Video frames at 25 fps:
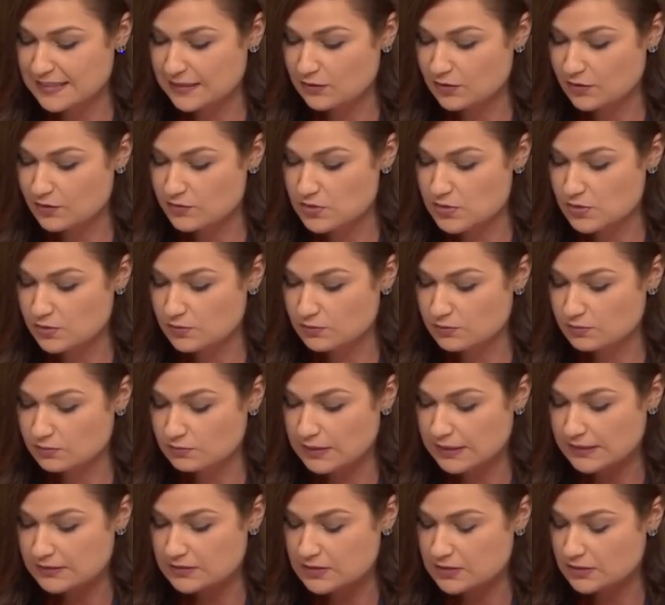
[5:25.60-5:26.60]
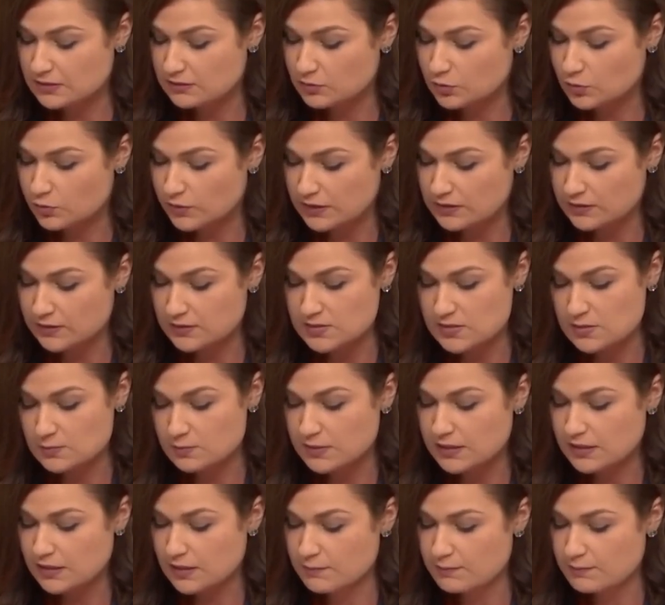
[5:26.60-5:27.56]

I'd also like to quickly submit